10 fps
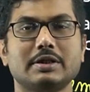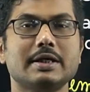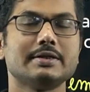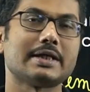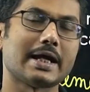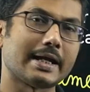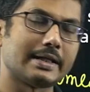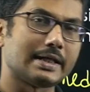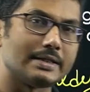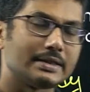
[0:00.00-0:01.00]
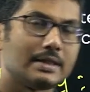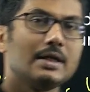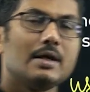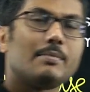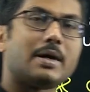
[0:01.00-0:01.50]
things, and there is a
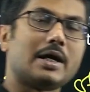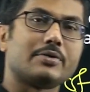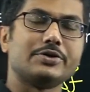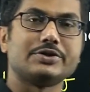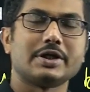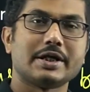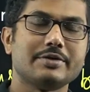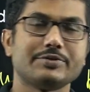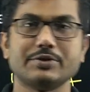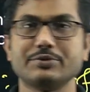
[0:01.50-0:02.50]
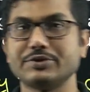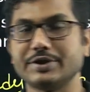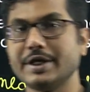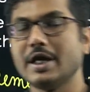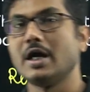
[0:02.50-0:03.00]
part which helps you to
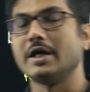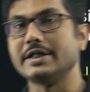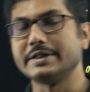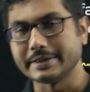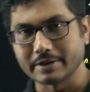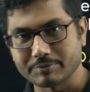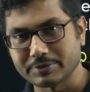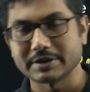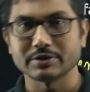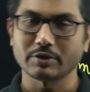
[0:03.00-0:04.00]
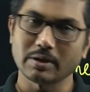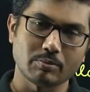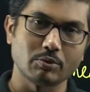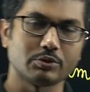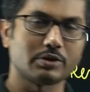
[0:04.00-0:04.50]
see distant objects. Okay,
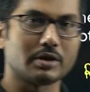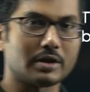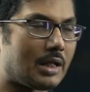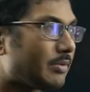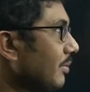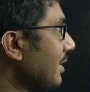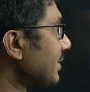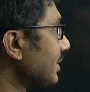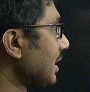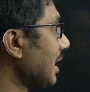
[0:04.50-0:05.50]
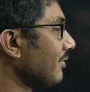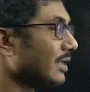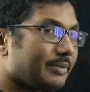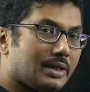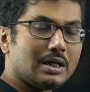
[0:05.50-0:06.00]
both type of lenses are
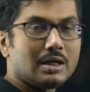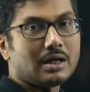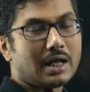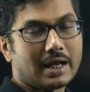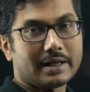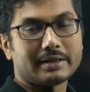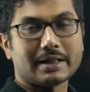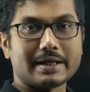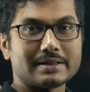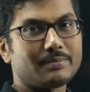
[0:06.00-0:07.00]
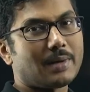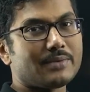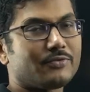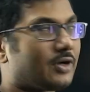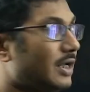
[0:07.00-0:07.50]
available, and that is a
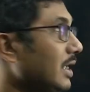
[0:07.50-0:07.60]
bifocal